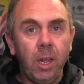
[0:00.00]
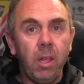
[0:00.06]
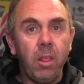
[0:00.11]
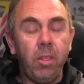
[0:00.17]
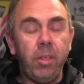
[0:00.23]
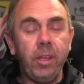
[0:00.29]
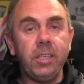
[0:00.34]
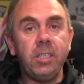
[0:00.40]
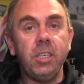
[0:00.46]

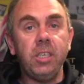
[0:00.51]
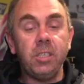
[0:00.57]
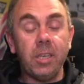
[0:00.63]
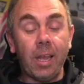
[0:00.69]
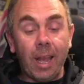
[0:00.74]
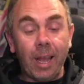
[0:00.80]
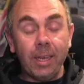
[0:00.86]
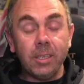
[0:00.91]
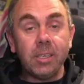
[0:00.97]
This is
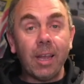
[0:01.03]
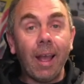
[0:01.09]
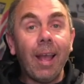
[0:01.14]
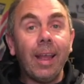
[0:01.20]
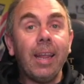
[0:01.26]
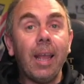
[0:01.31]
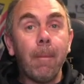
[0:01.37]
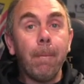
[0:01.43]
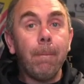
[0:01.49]
as
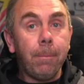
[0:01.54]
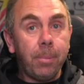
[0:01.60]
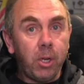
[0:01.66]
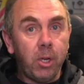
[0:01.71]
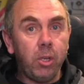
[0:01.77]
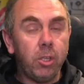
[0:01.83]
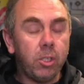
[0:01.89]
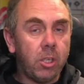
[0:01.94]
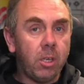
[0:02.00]
I am
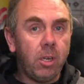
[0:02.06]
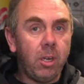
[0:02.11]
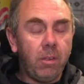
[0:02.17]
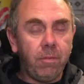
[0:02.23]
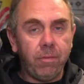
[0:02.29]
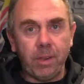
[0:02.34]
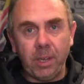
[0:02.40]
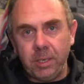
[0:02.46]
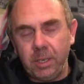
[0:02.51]
personally
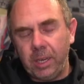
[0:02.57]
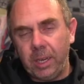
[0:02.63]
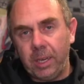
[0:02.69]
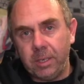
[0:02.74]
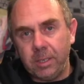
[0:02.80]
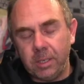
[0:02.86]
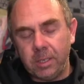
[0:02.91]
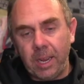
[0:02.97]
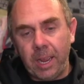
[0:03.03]
finding
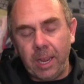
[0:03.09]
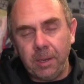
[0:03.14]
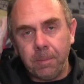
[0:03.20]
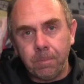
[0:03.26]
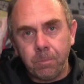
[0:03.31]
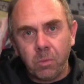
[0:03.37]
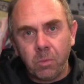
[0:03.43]
it today.